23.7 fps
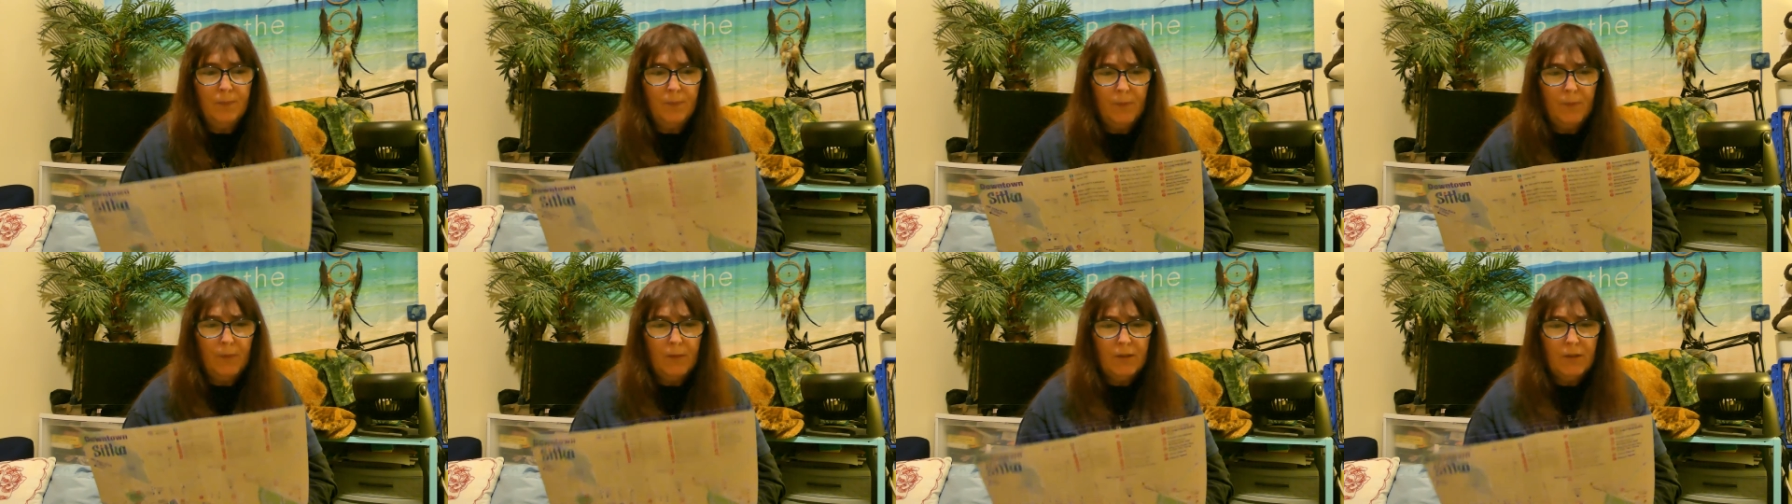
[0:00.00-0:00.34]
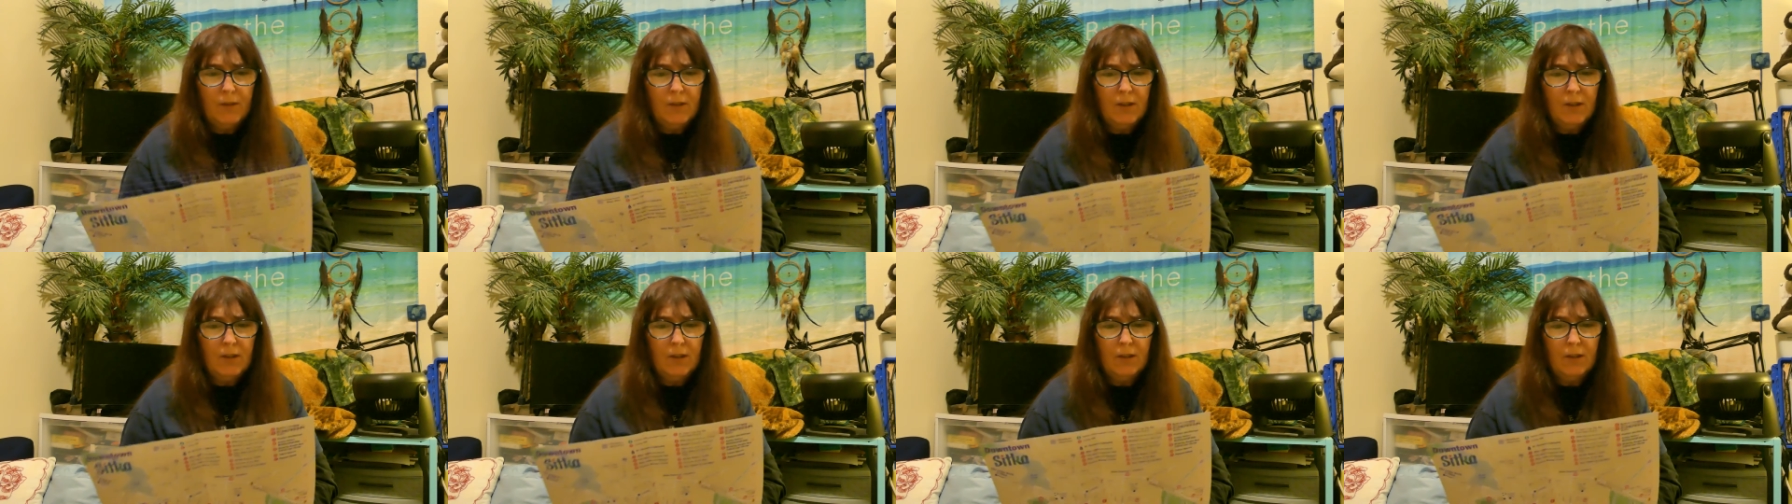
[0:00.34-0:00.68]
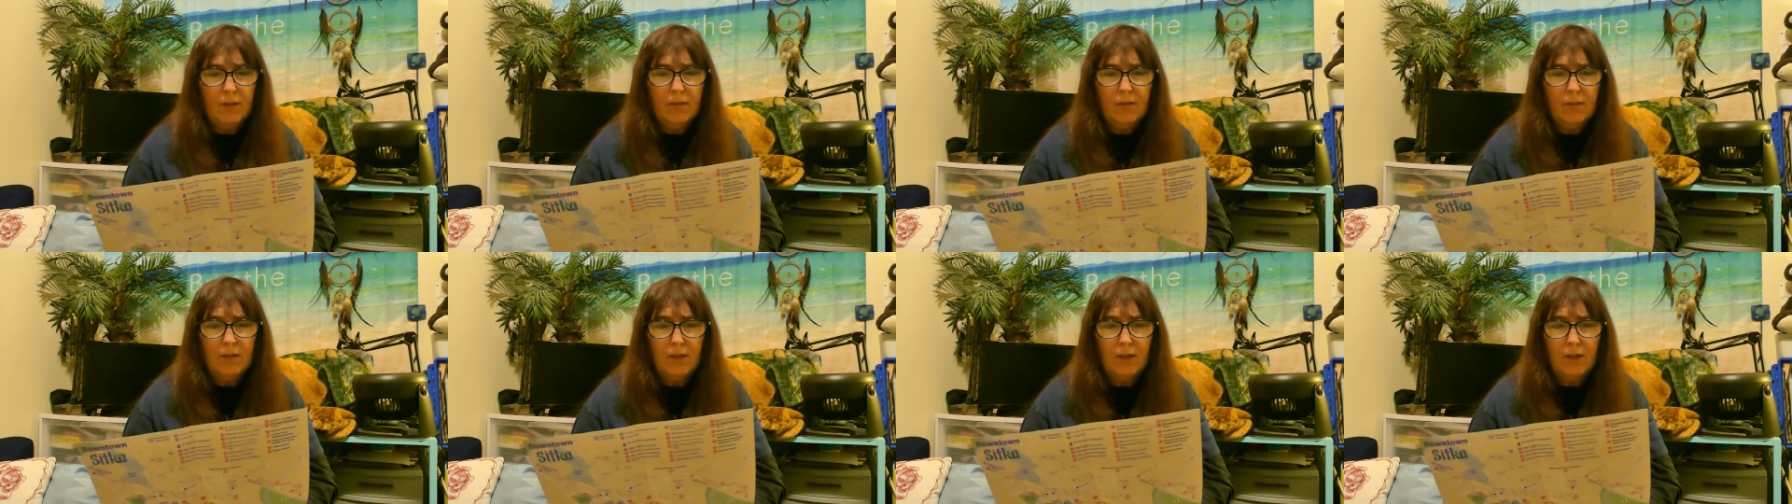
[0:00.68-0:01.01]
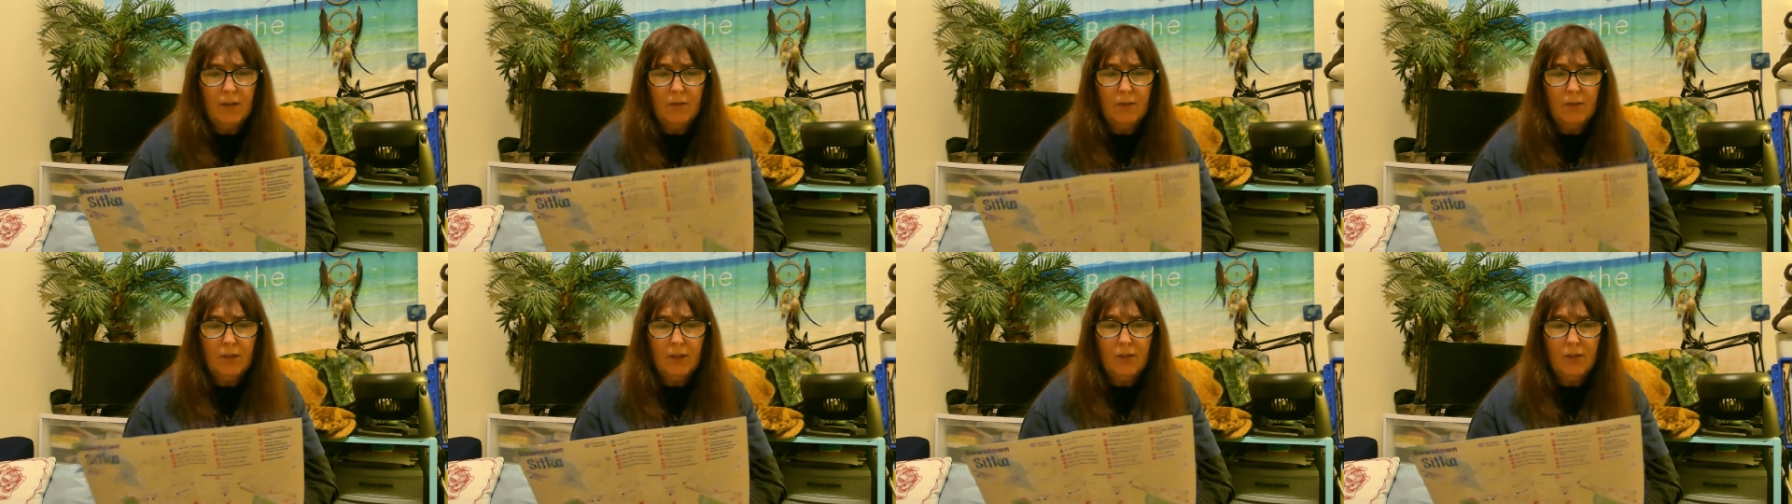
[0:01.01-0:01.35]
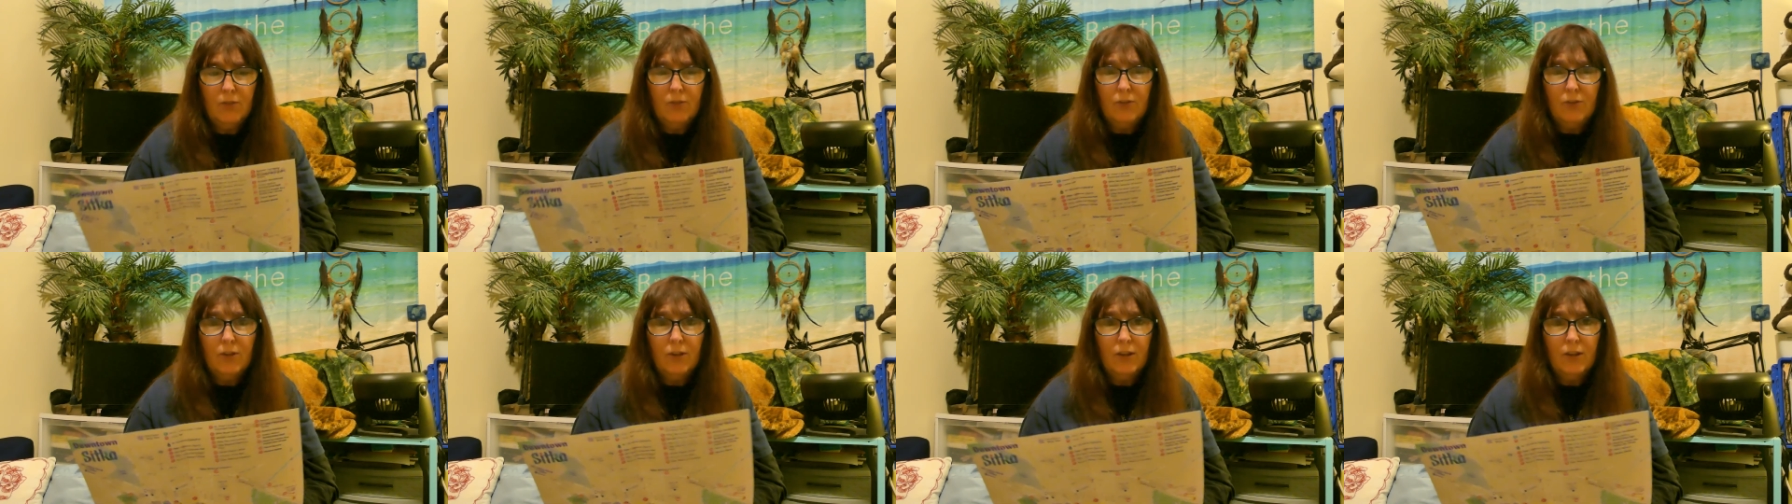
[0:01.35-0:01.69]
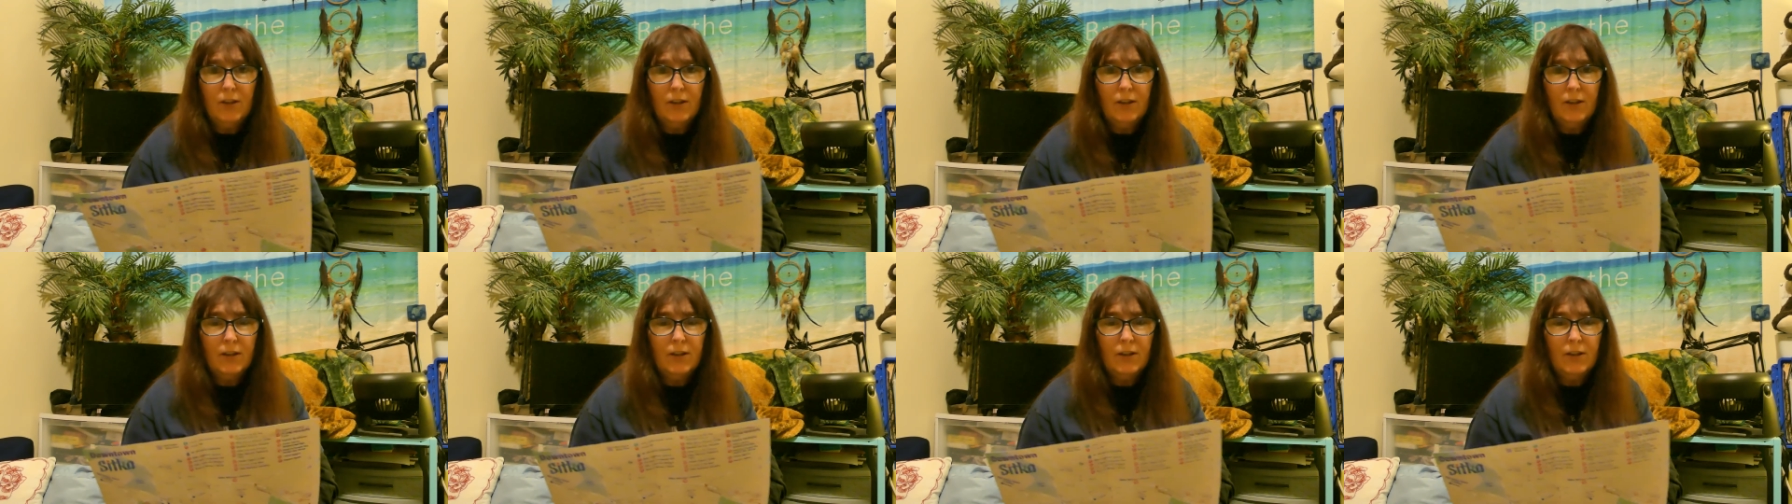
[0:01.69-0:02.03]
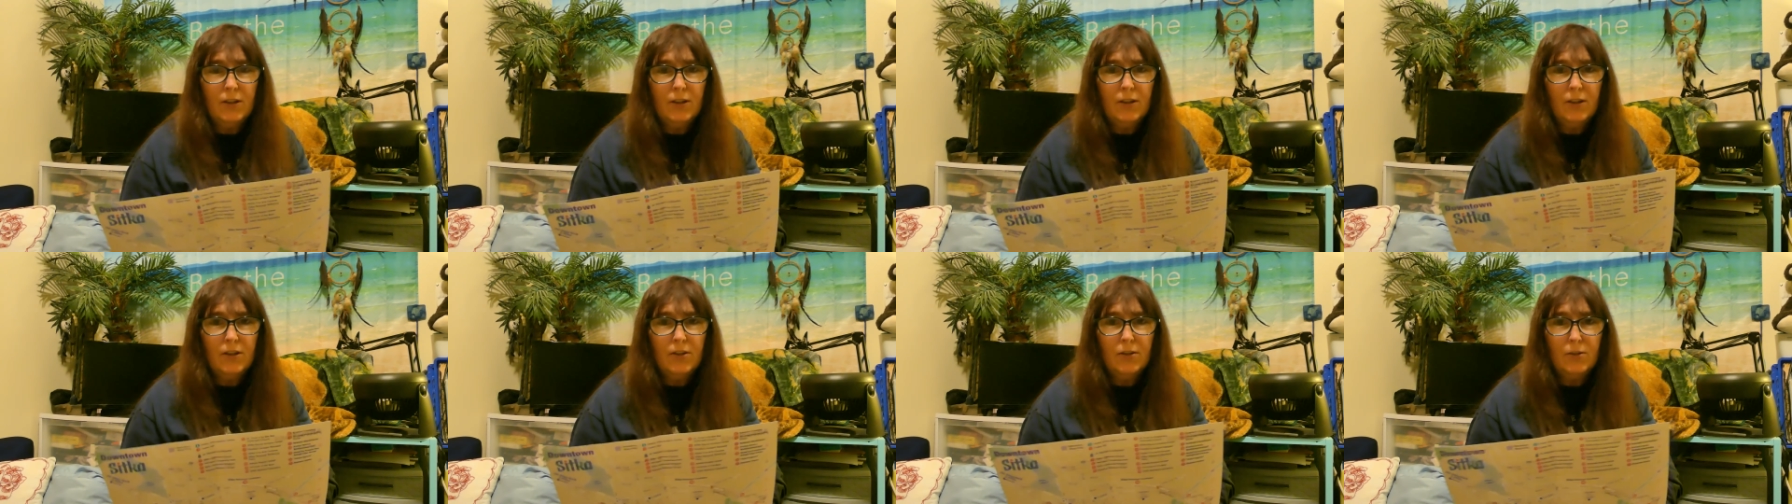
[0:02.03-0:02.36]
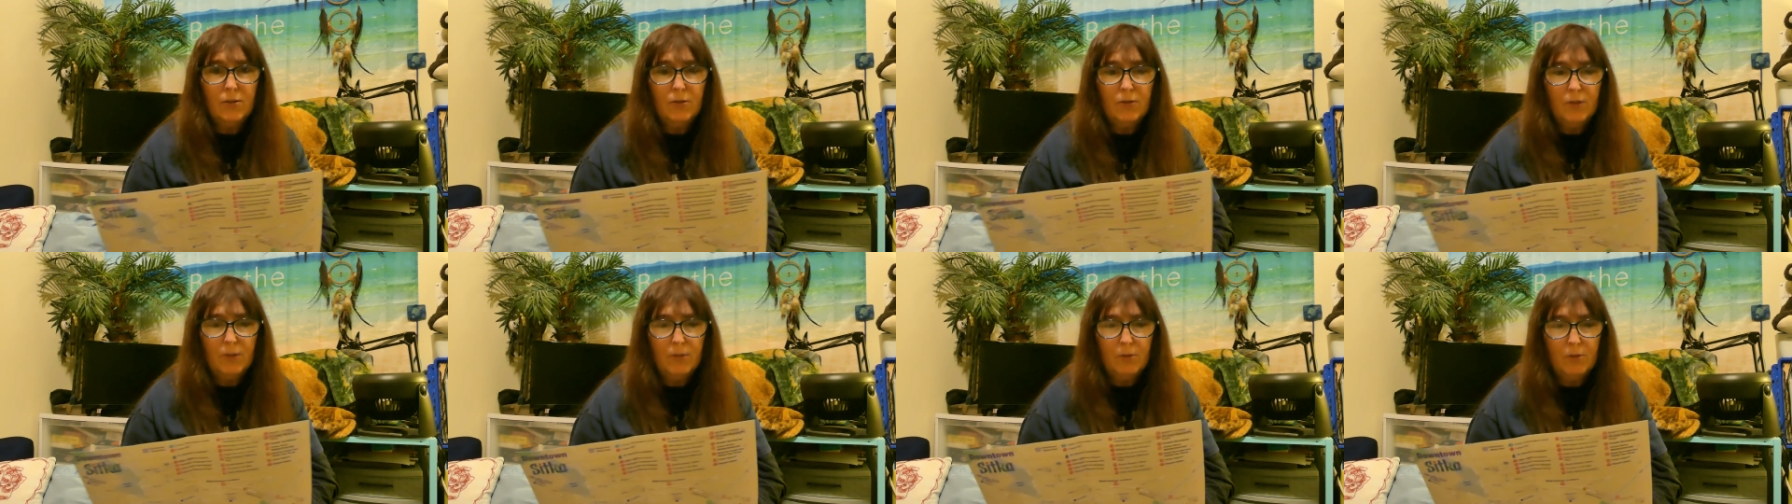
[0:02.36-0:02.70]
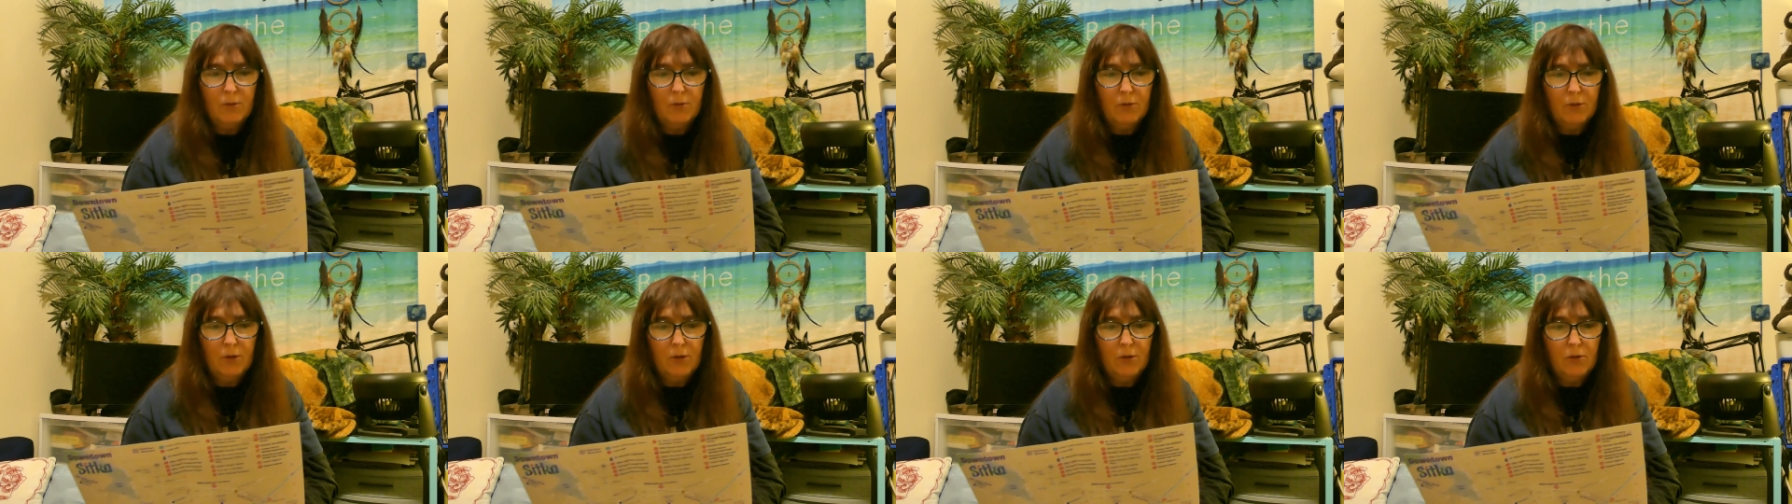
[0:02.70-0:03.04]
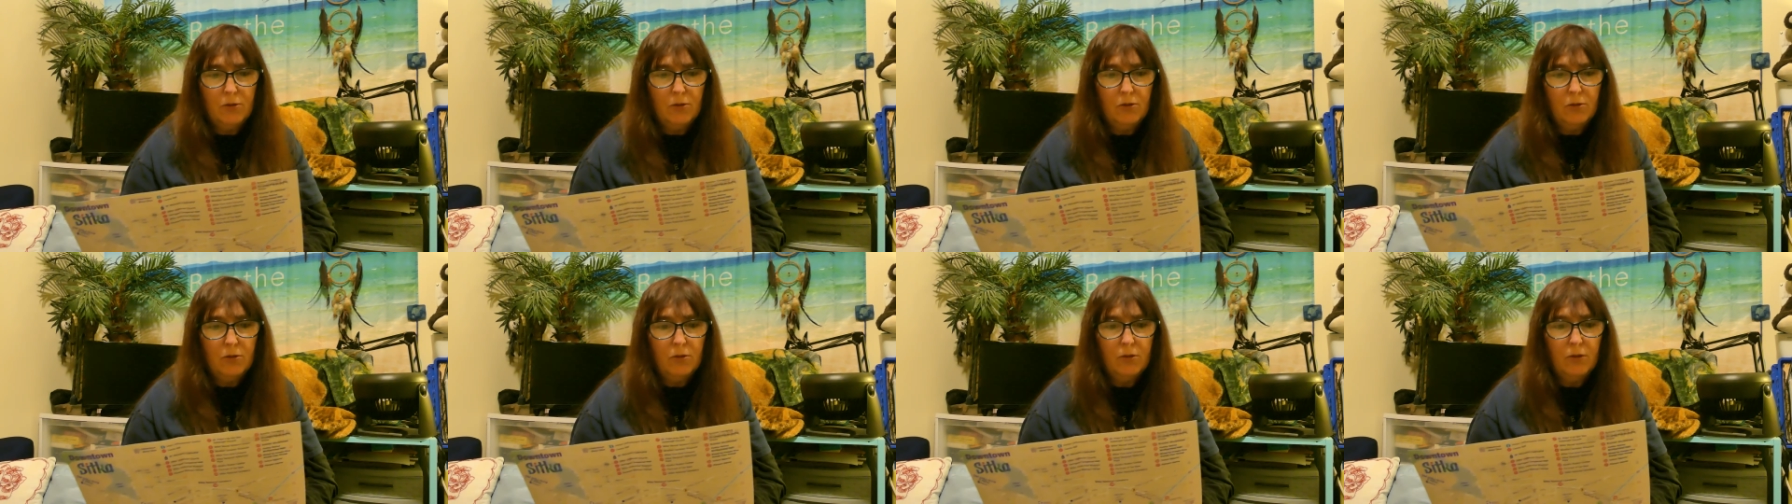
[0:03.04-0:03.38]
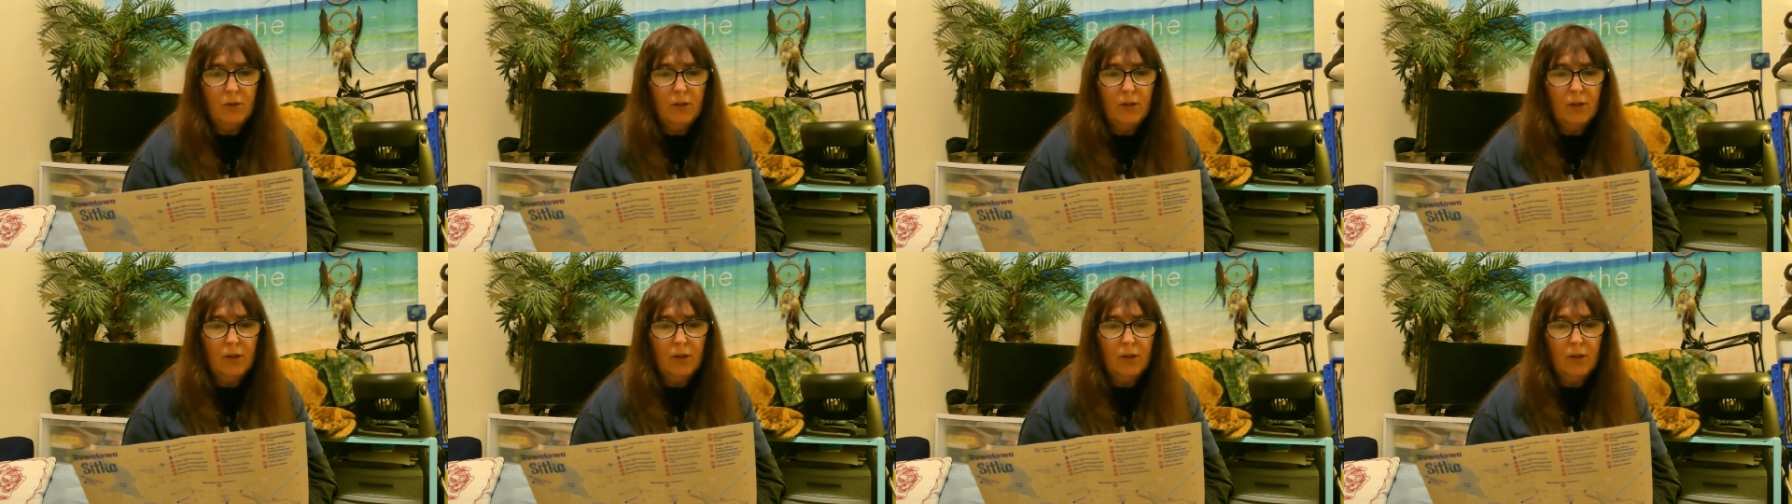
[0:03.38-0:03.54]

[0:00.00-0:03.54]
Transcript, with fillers: I'm just gonna kind of read over it and tell you some of the really cool